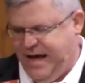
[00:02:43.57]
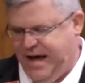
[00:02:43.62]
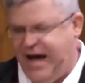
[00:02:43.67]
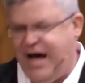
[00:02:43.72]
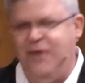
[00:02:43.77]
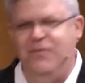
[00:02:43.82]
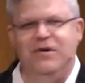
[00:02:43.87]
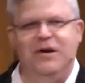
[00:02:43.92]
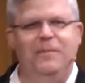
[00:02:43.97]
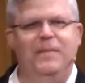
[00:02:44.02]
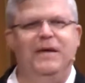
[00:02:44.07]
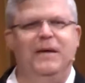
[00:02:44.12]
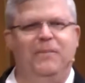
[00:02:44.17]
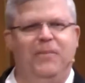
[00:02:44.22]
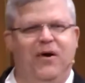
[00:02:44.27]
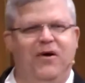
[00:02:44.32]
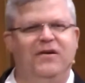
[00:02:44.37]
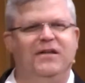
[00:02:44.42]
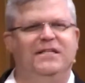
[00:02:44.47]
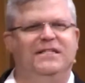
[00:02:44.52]
I want to be a
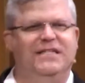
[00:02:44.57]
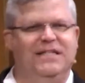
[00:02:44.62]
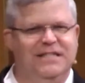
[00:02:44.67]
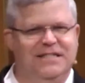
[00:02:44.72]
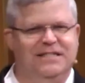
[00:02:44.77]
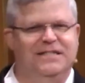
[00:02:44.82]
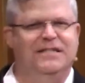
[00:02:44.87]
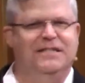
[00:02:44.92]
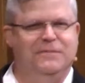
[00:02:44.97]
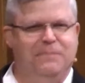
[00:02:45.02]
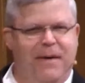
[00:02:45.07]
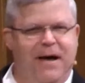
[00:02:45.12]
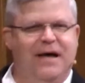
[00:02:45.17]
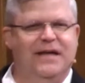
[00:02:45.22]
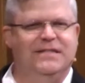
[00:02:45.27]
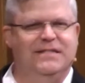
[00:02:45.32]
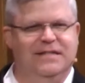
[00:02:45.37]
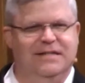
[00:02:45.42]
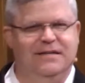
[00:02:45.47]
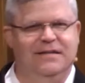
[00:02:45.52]
part of Jesus'
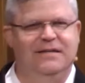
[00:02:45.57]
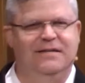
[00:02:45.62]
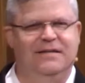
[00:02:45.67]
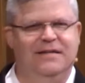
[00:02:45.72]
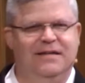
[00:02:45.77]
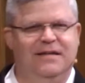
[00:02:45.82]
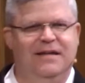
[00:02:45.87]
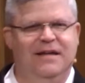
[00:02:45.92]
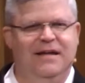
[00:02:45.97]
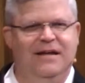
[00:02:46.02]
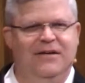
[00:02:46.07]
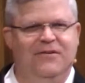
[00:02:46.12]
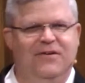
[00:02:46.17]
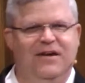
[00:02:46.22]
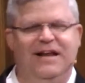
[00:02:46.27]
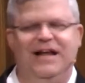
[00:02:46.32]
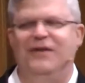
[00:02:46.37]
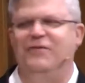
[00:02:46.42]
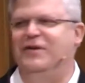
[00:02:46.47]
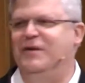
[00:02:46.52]
posse,
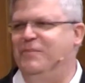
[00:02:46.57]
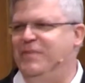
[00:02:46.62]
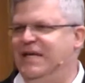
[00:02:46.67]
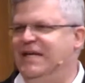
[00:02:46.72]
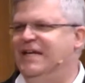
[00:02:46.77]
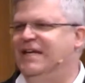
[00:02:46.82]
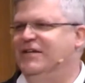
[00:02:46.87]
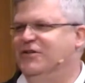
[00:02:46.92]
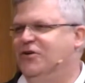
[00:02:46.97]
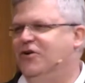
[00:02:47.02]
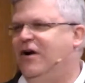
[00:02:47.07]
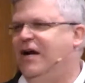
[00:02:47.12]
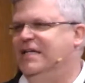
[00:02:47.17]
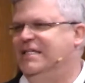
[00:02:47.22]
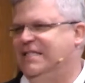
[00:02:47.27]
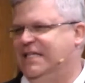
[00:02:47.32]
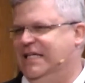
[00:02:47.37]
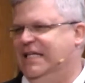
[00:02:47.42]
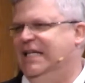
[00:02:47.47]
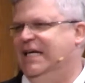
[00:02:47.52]
right? I want to be in
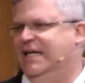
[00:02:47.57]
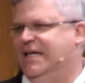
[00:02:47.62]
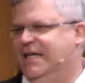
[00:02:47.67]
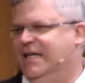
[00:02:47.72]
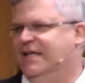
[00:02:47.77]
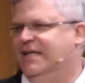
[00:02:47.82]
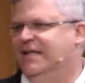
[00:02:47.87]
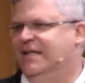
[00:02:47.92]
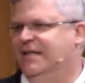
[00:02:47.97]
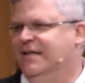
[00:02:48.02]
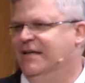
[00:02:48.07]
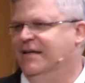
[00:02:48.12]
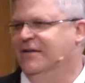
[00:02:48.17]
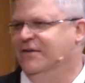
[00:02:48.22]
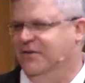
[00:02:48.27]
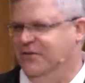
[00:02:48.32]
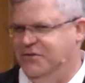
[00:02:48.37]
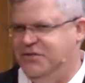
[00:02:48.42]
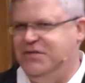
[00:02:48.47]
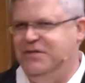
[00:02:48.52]
Christ's clique.
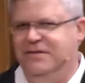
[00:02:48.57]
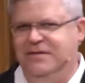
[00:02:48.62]
Don't you?